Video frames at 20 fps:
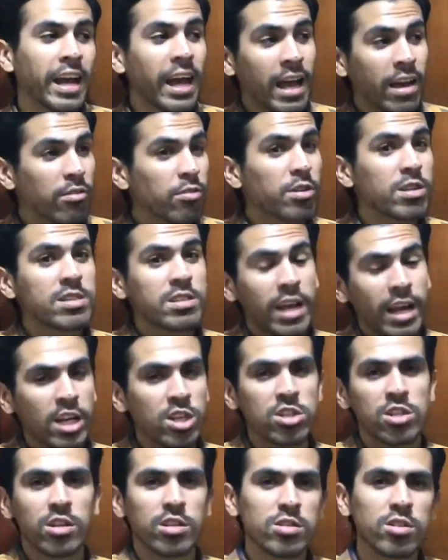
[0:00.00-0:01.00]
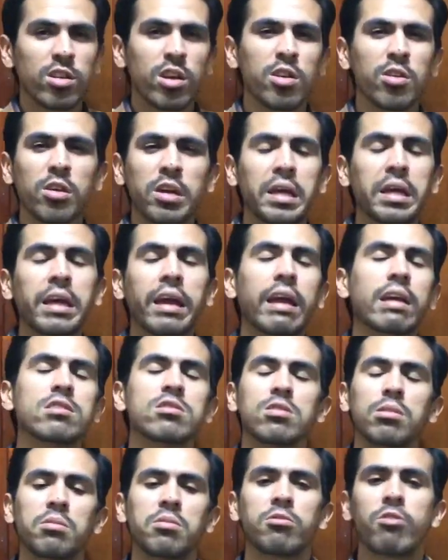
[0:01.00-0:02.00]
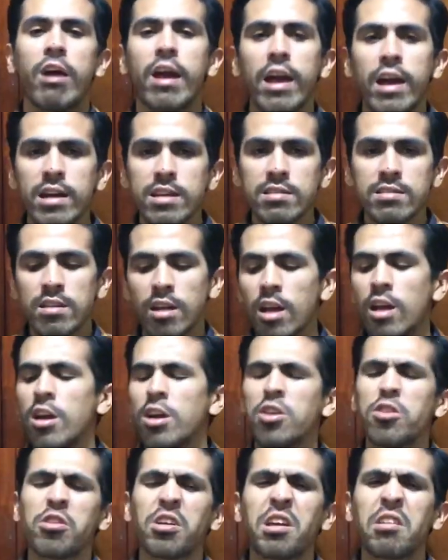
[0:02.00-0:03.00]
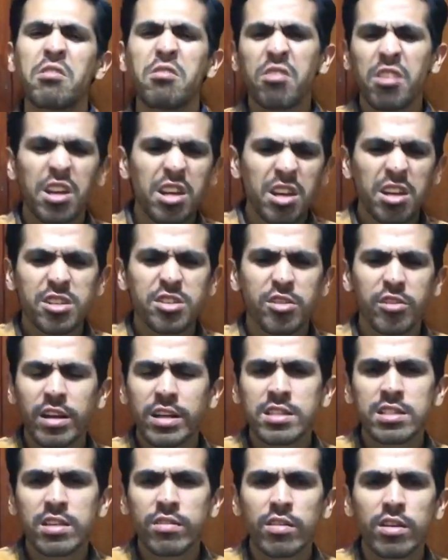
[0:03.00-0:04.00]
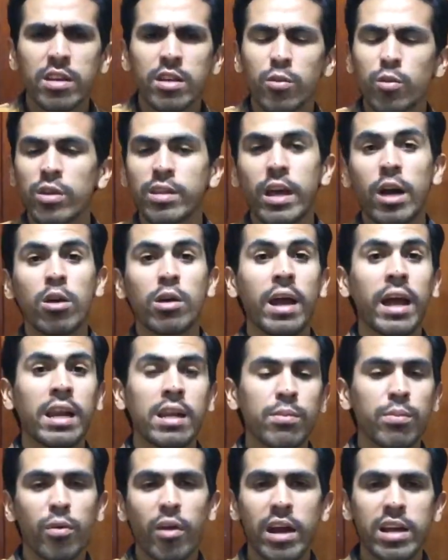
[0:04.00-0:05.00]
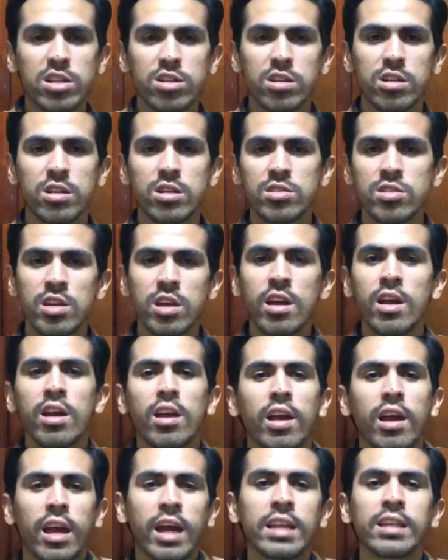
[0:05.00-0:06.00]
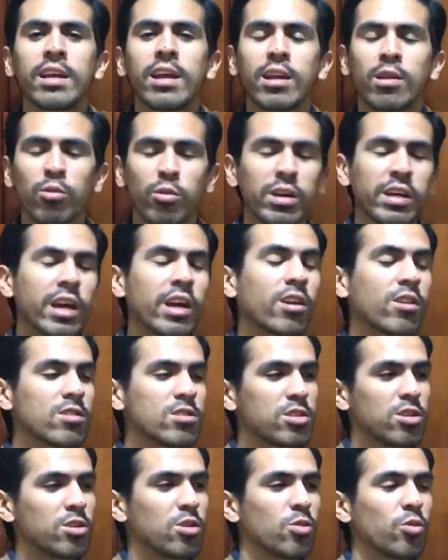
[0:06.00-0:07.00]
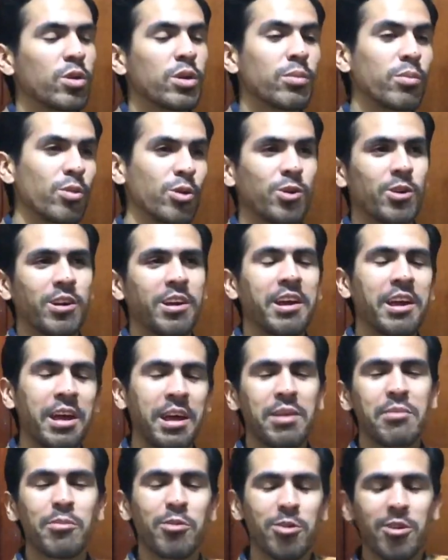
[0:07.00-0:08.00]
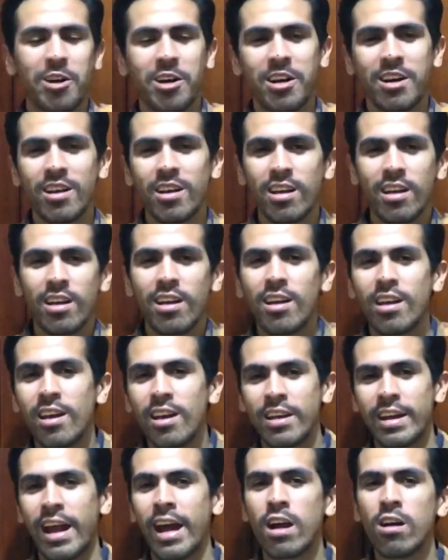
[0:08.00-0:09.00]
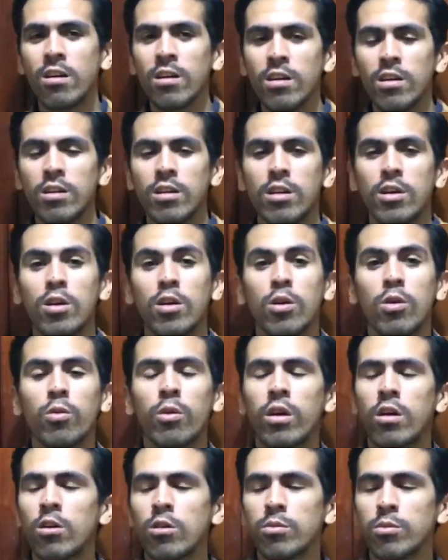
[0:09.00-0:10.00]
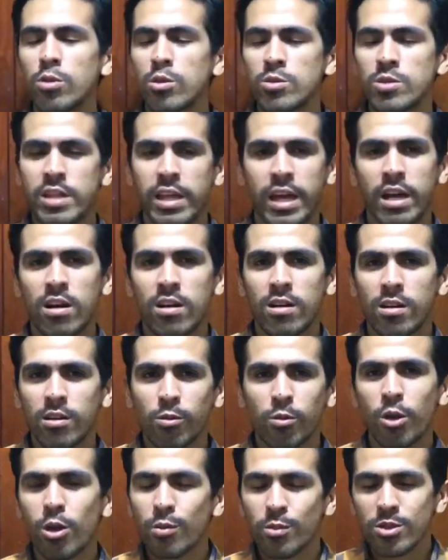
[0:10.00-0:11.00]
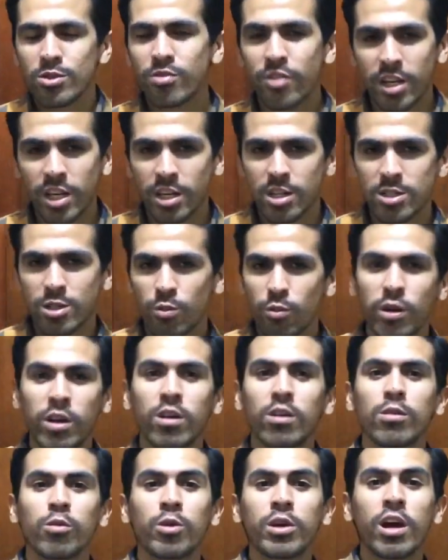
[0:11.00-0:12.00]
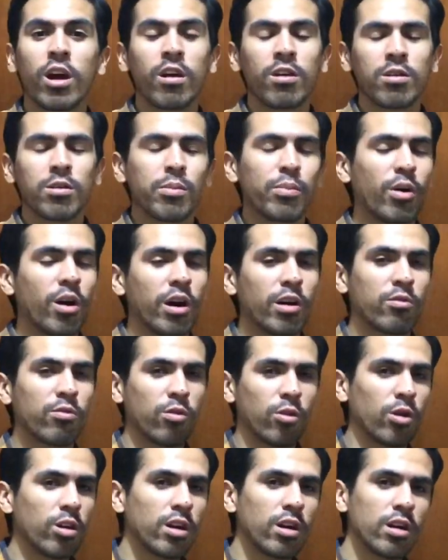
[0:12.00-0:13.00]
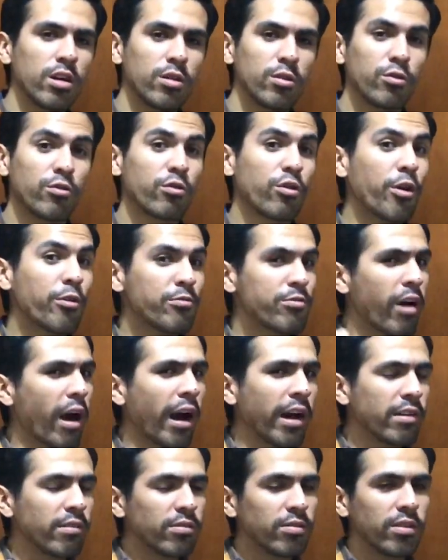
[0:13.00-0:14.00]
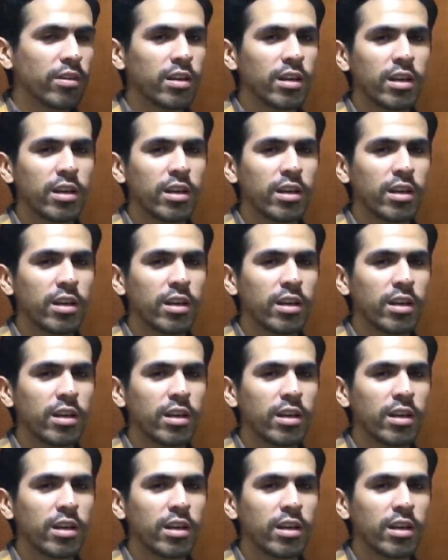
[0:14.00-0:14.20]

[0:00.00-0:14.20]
at every section so you can get some rest, you can finish your activity without any pressures, and then we can continue with more and more. Now, we're almost there. We almost finished. We are on part 4 from 5.